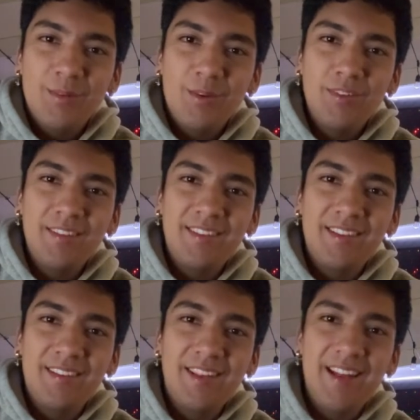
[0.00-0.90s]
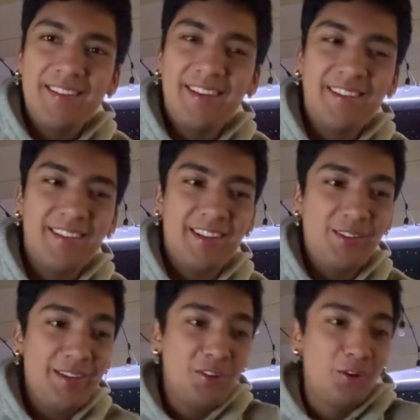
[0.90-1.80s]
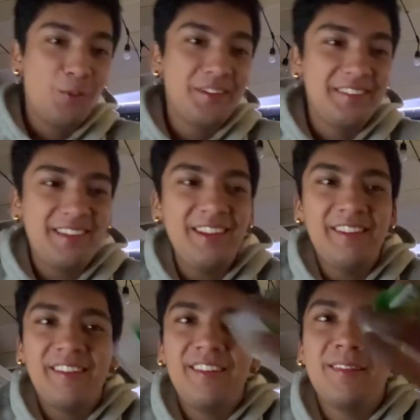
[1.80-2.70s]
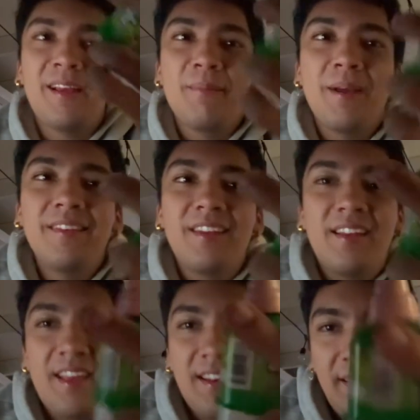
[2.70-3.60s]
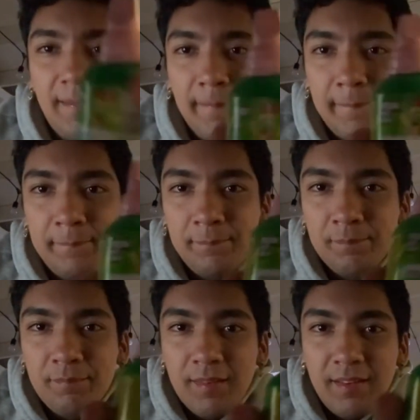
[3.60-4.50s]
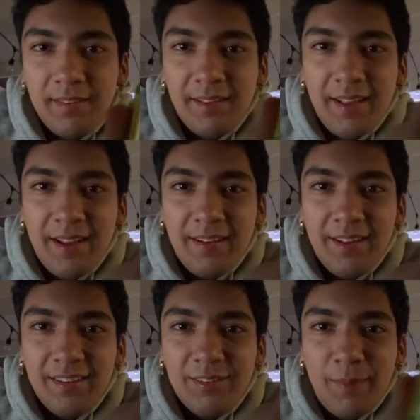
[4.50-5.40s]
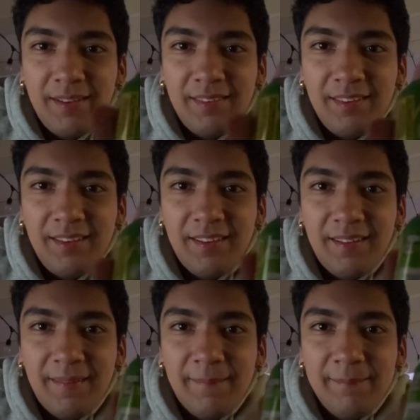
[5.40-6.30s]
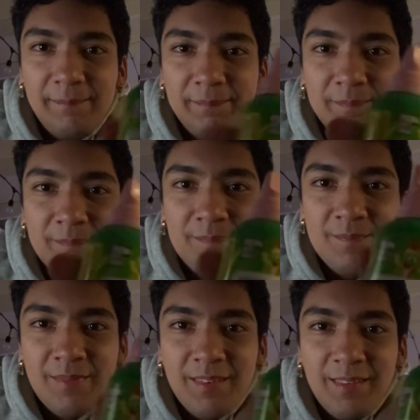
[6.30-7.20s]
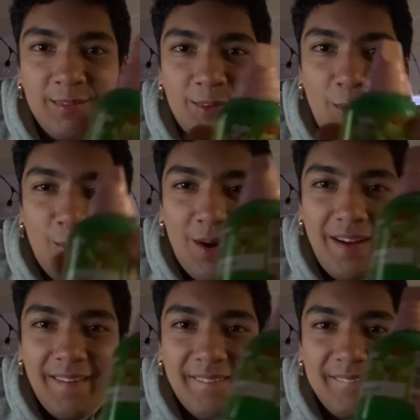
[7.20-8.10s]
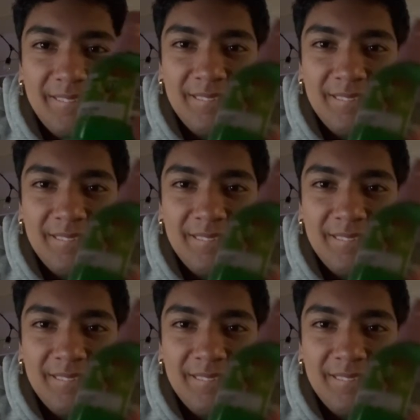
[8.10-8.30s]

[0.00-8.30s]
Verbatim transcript: What does it that taste like? You guys don't know what this is? This is like Mexican candy. It's like kind of like spicy. Uh, know what?